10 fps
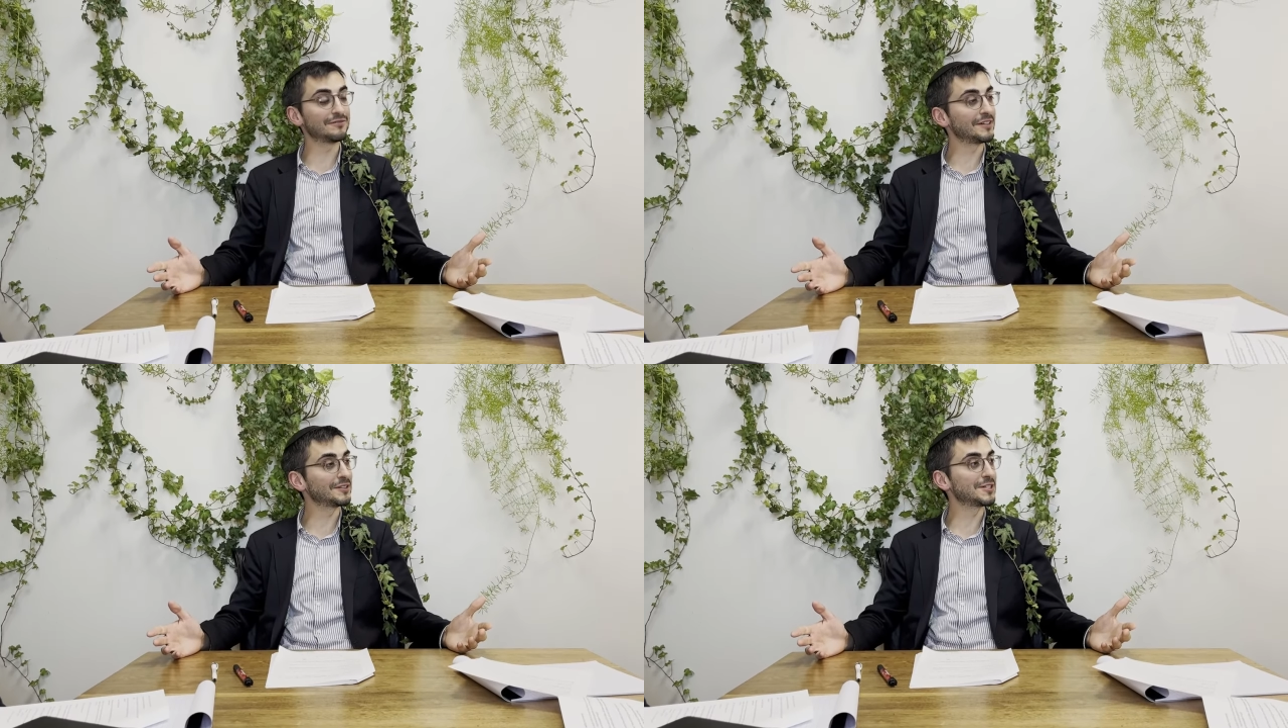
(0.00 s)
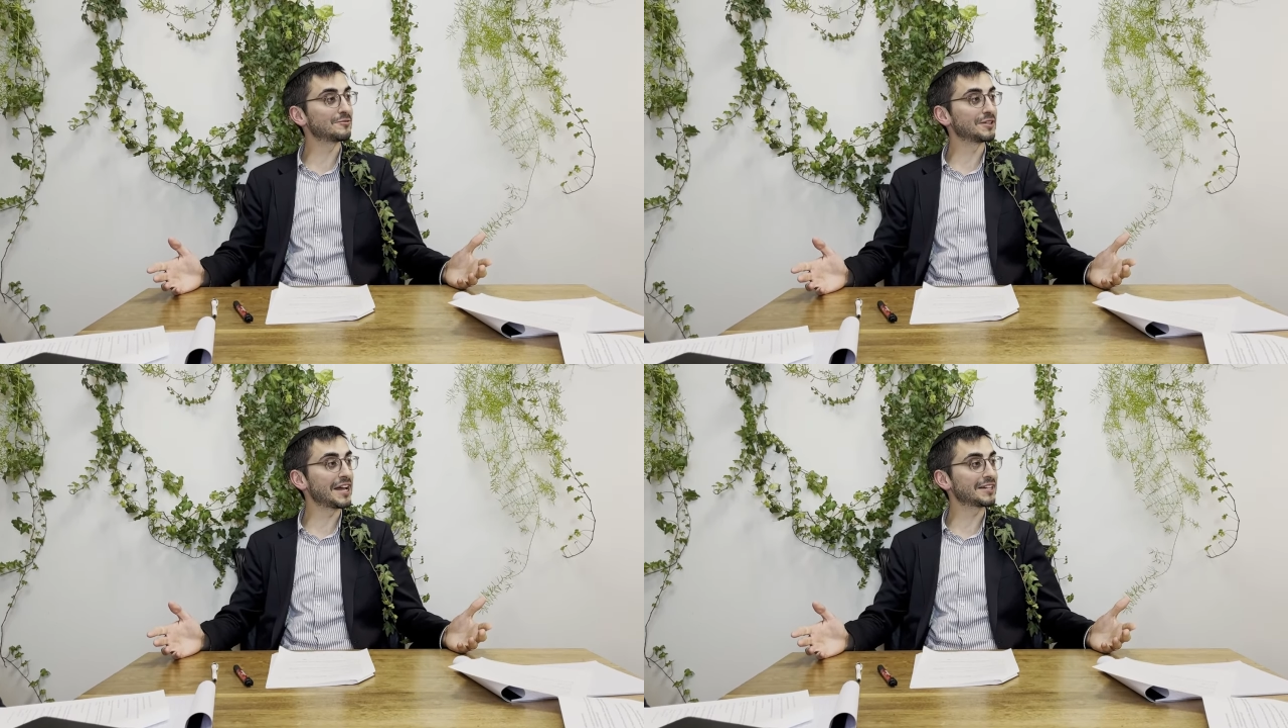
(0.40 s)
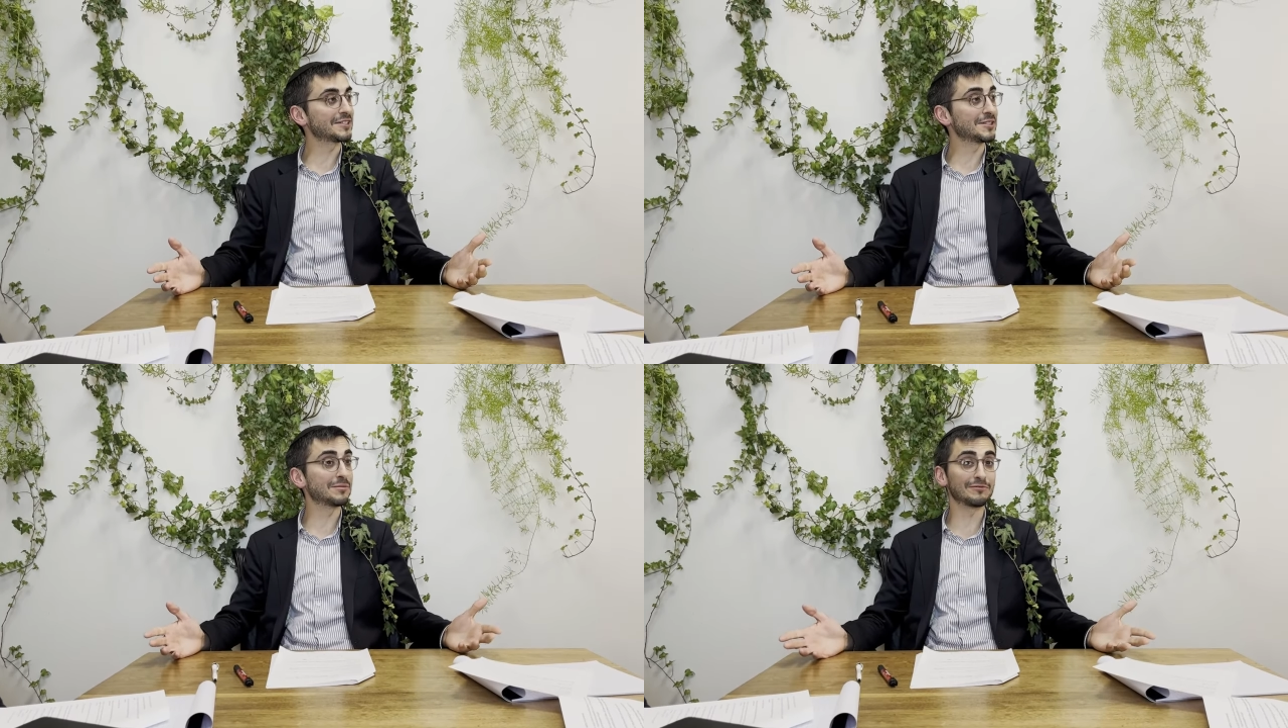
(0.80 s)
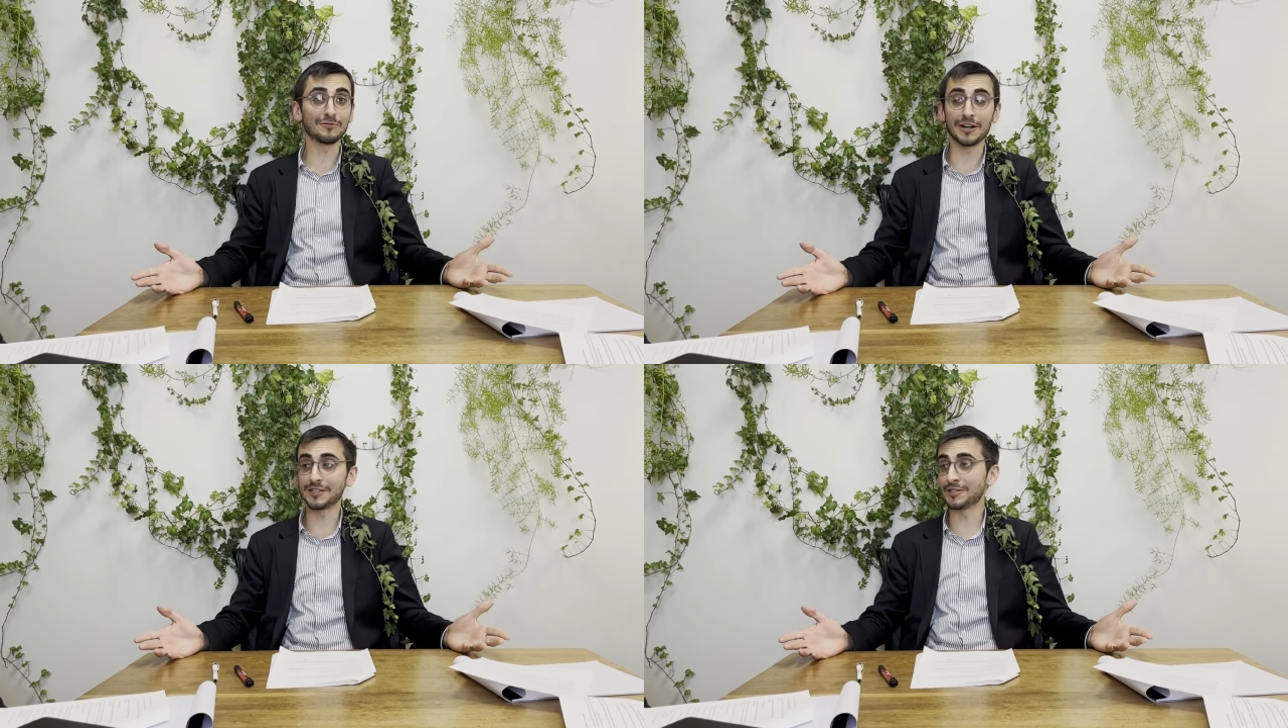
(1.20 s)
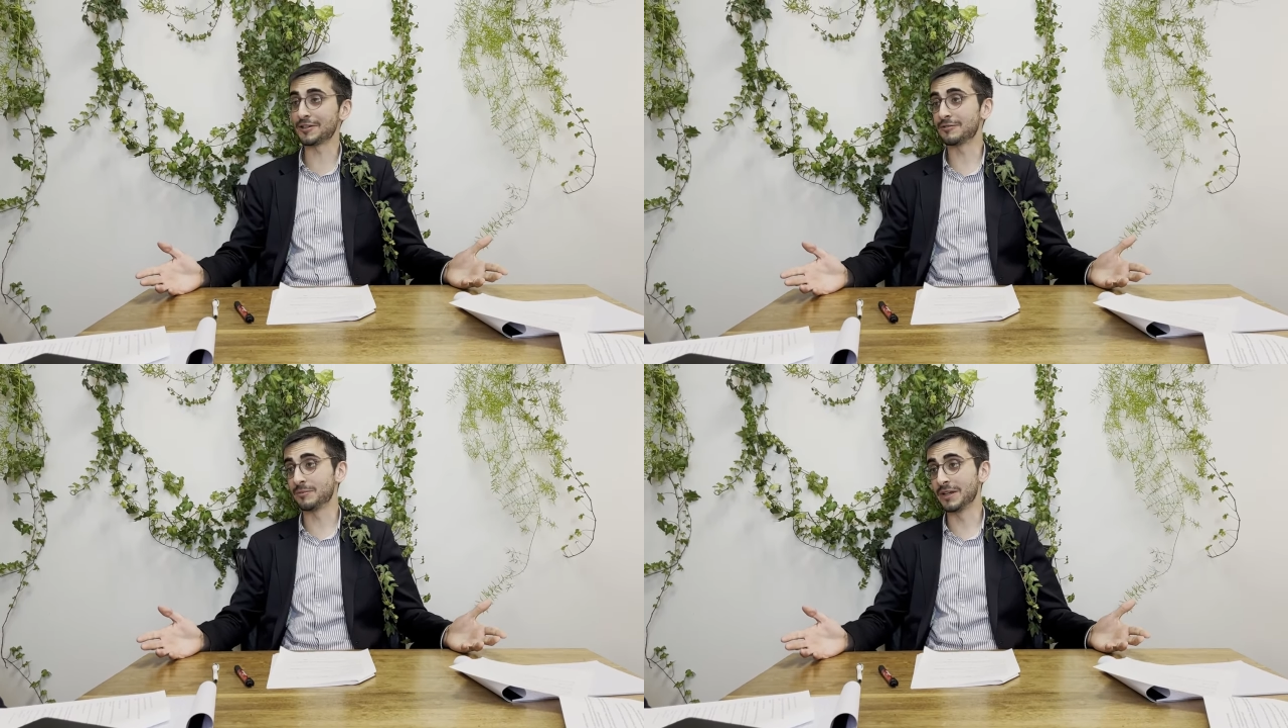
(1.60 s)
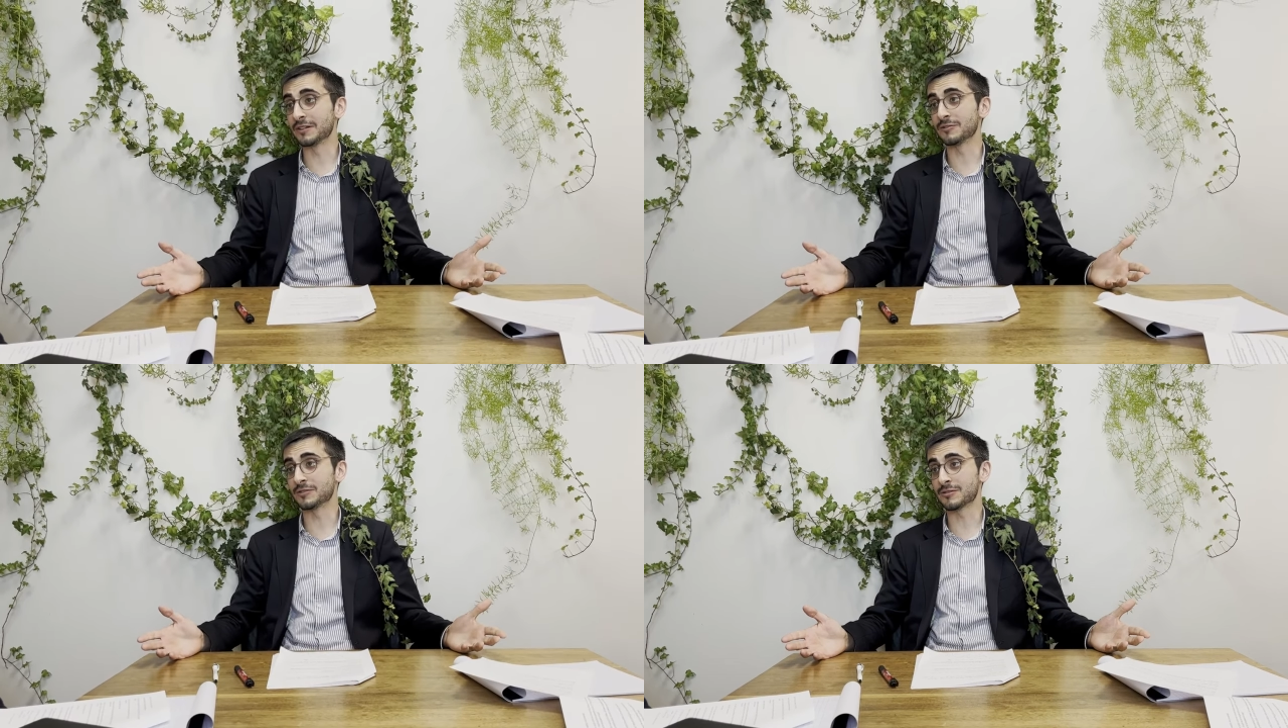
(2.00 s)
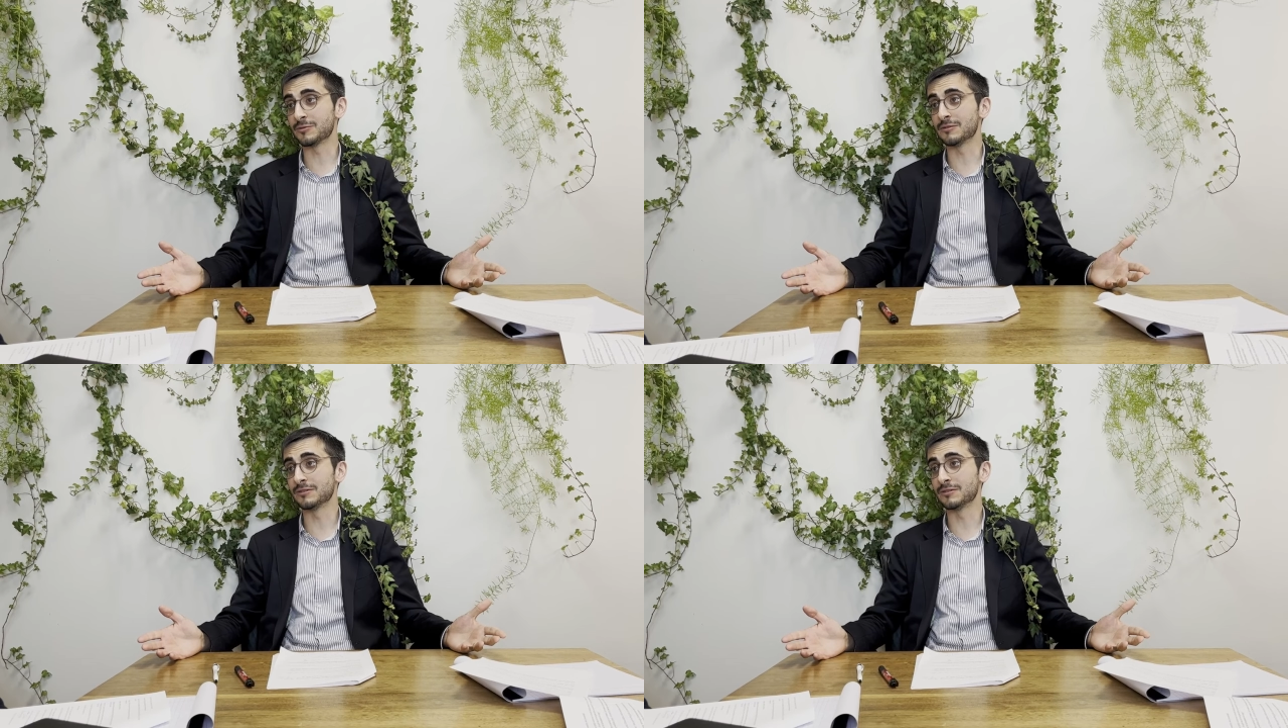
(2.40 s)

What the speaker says: felt this relaxed since before I started rabbinical school.